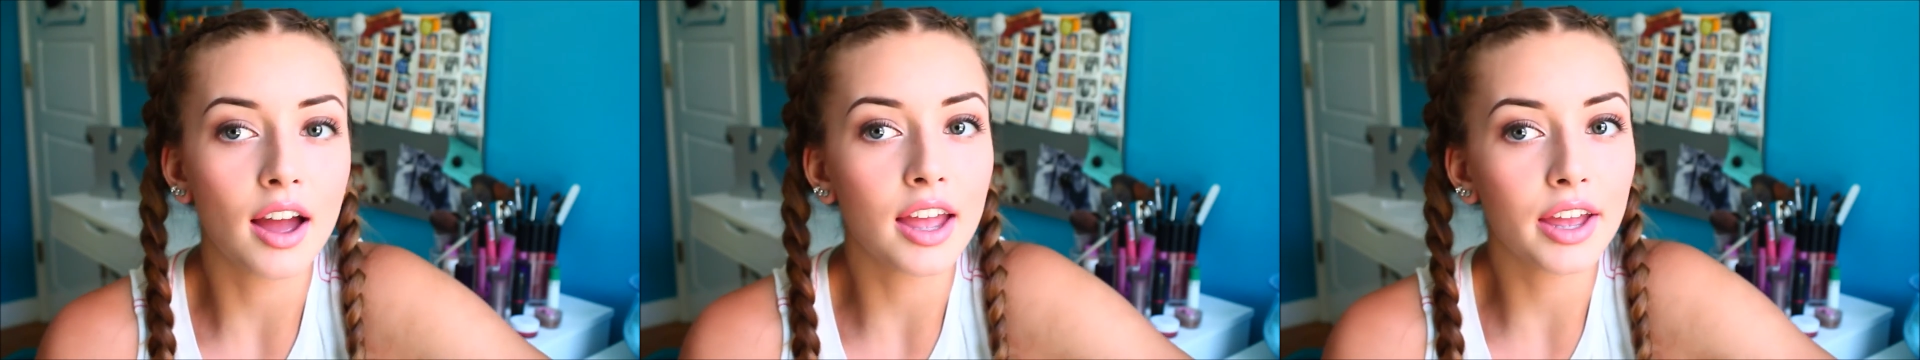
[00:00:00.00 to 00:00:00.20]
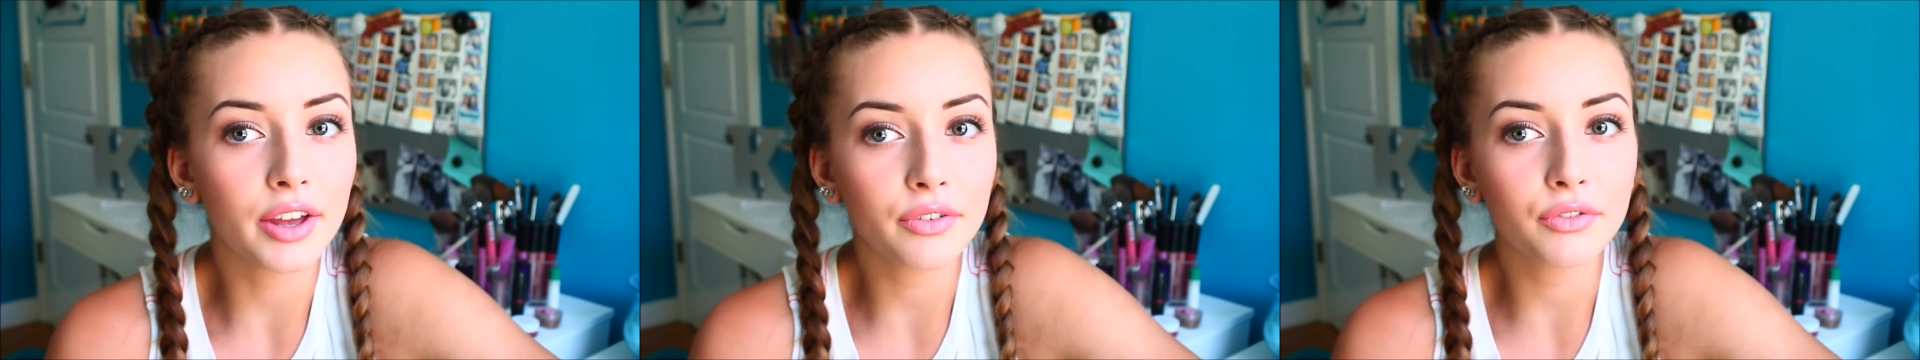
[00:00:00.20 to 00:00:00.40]

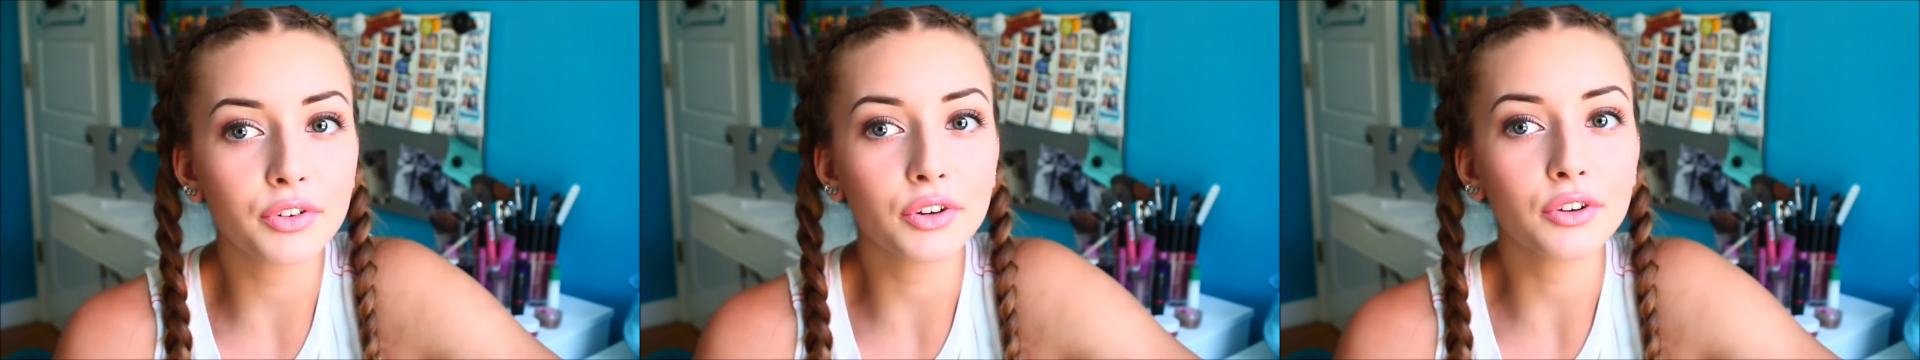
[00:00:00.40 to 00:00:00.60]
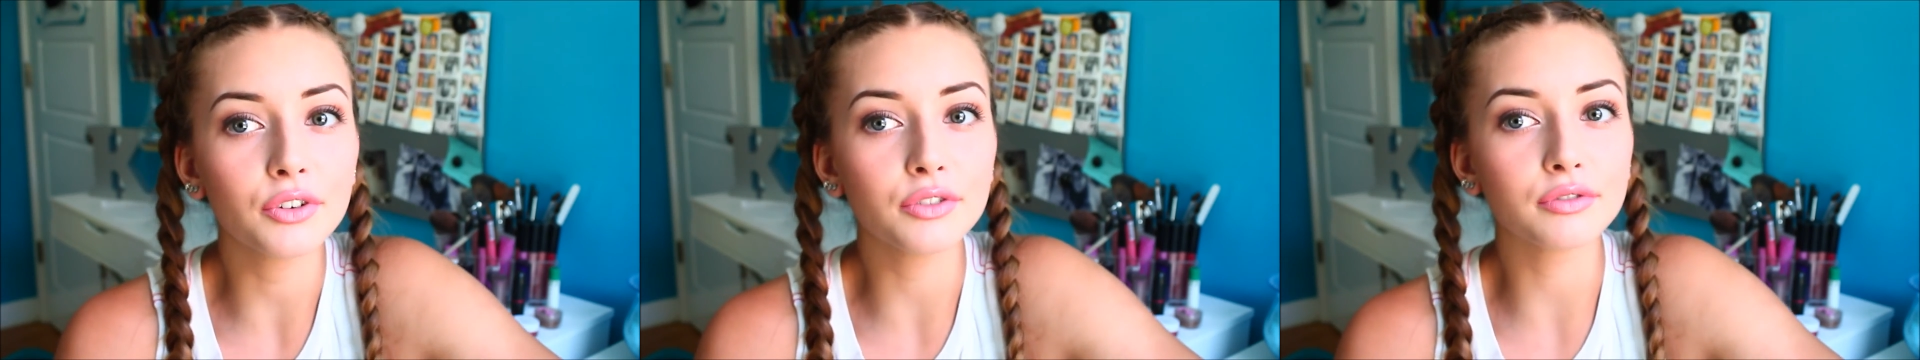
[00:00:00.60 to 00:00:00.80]
If
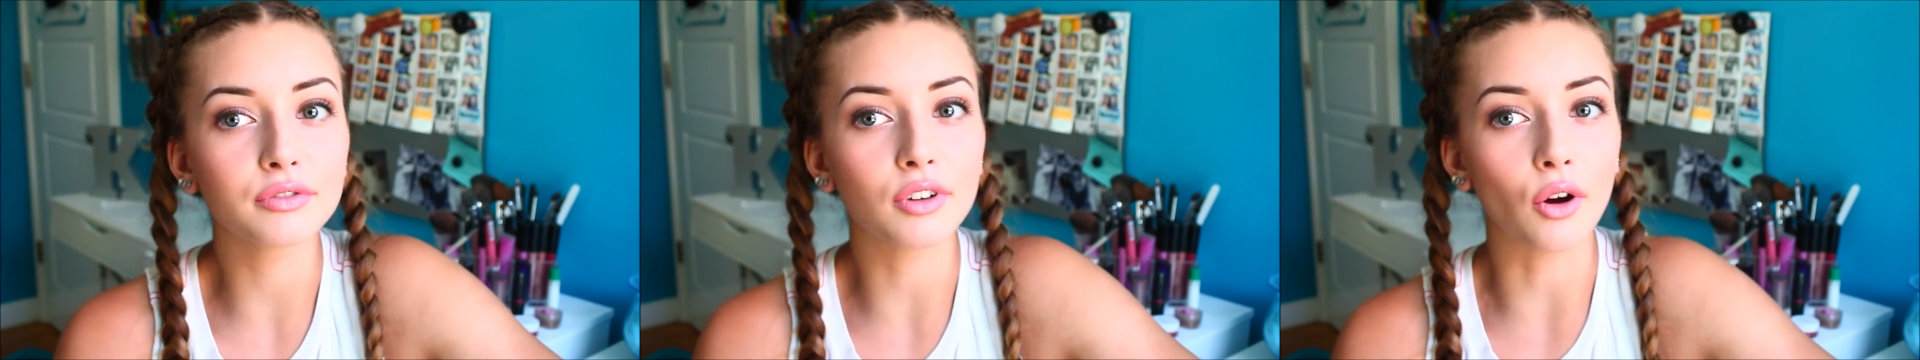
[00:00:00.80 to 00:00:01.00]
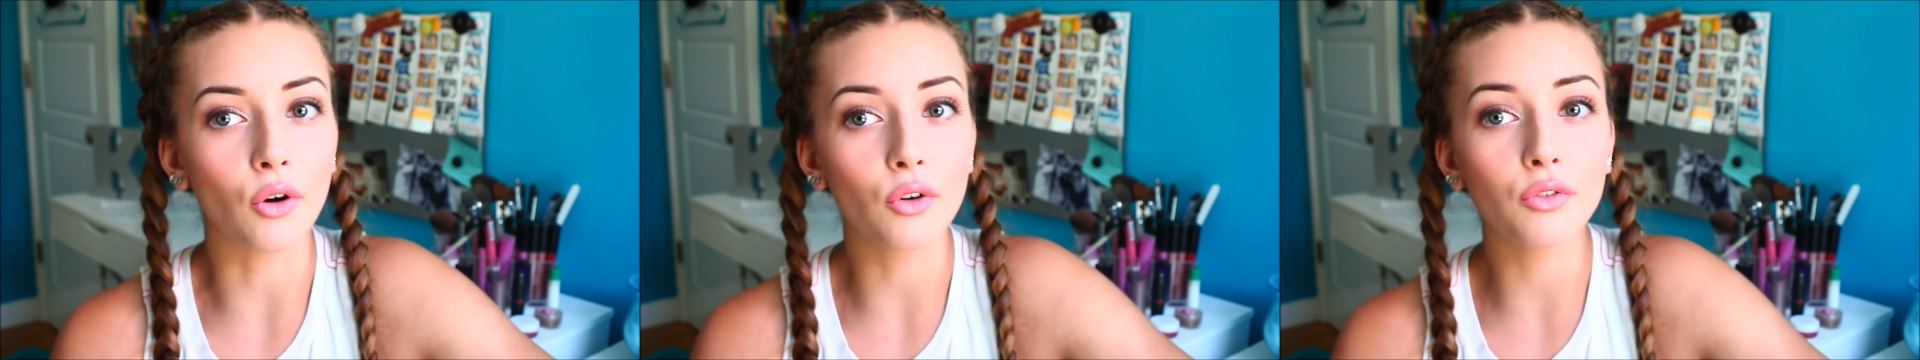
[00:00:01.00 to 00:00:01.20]
you're
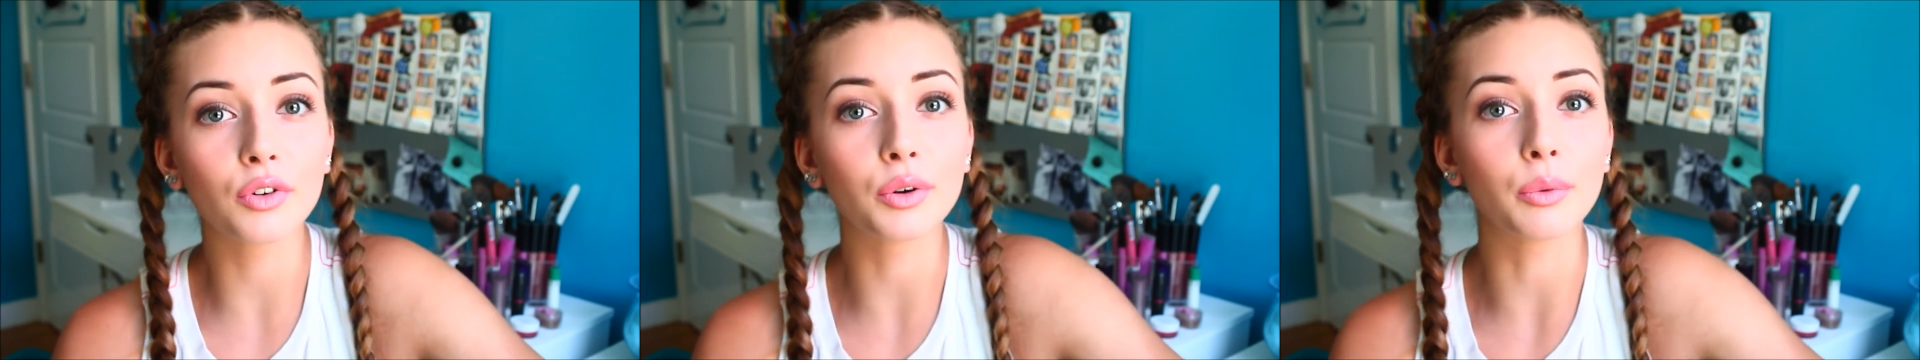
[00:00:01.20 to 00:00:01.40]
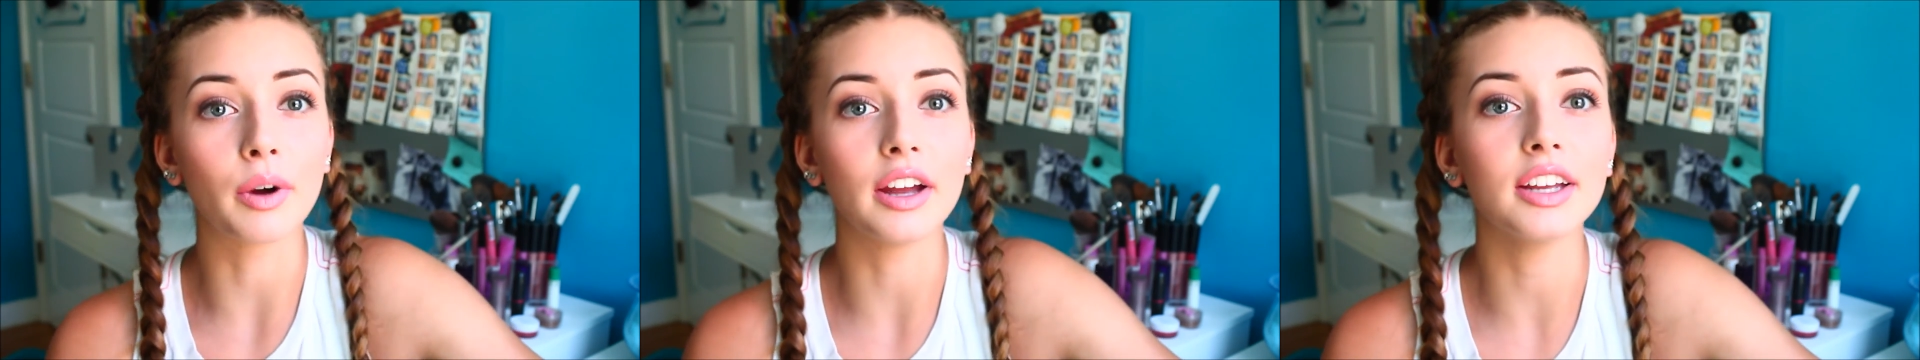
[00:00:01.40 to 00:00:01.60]

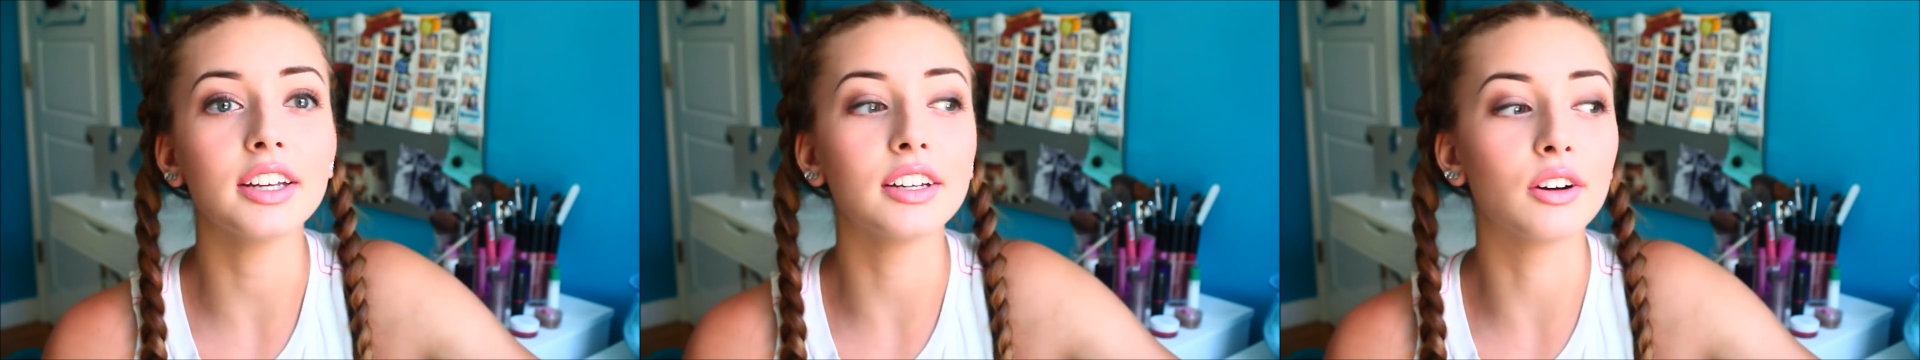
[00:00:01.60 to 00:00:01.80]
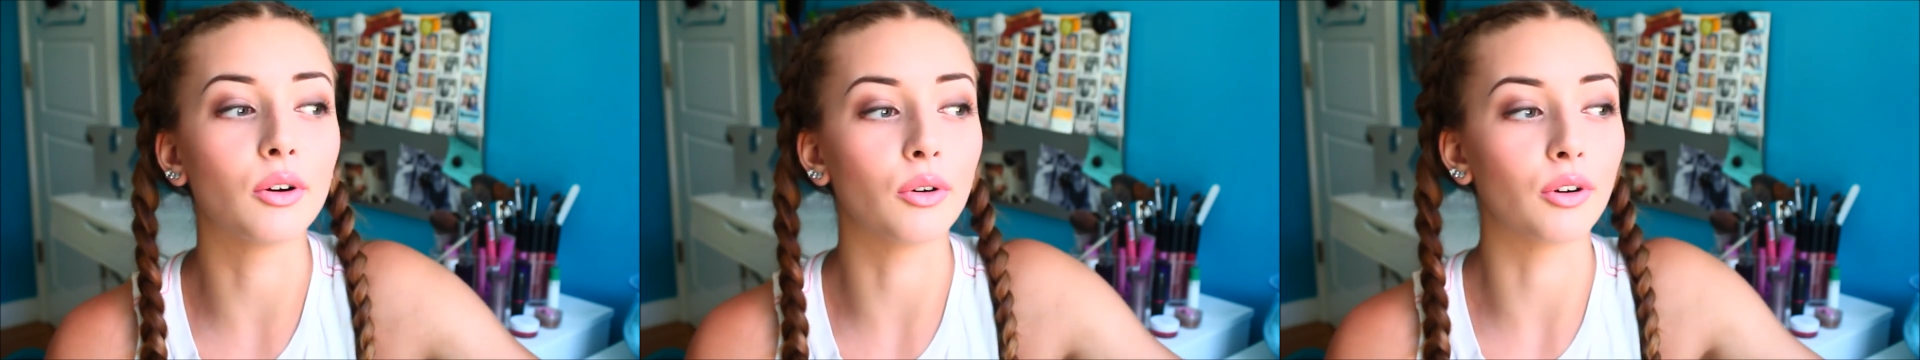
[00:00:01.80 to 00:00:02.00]

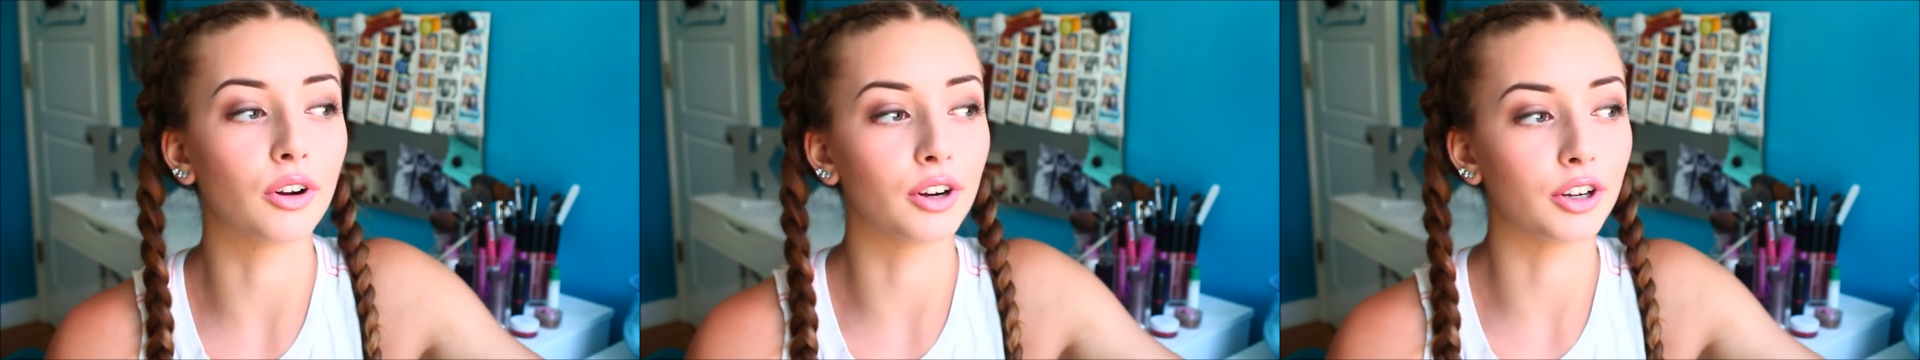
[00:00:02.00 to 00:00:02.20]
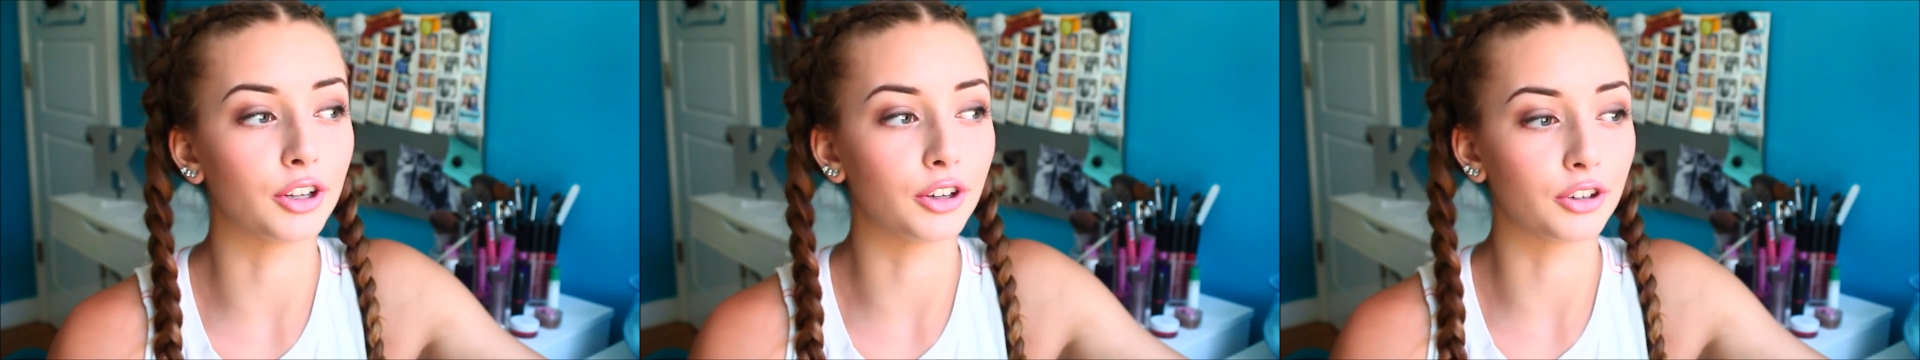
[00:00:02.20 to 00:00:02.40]
overweight
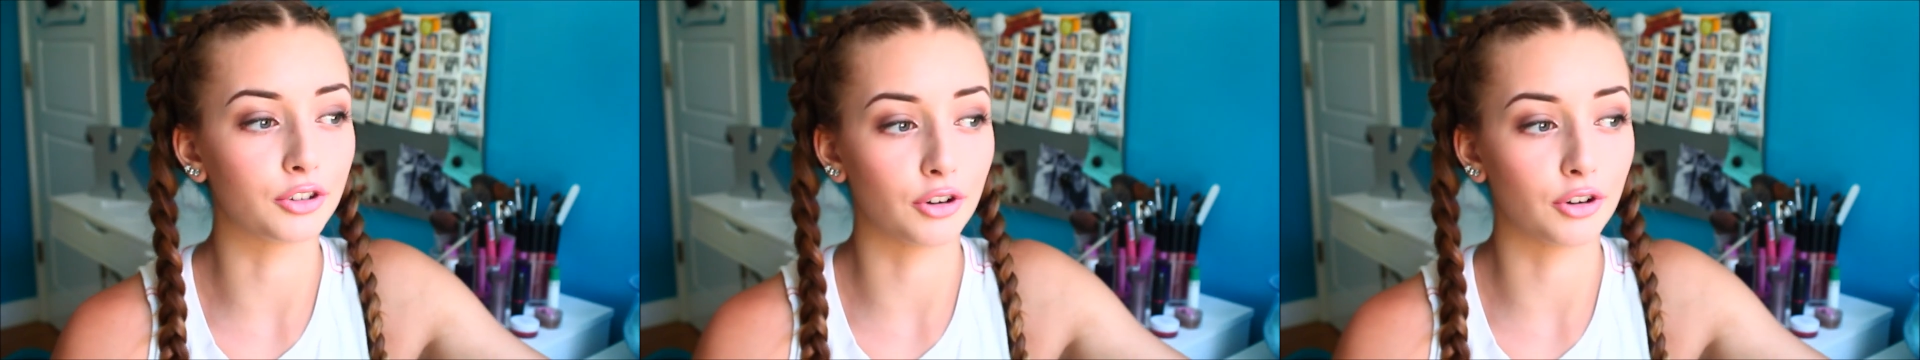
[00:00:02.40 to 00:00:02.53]
or you're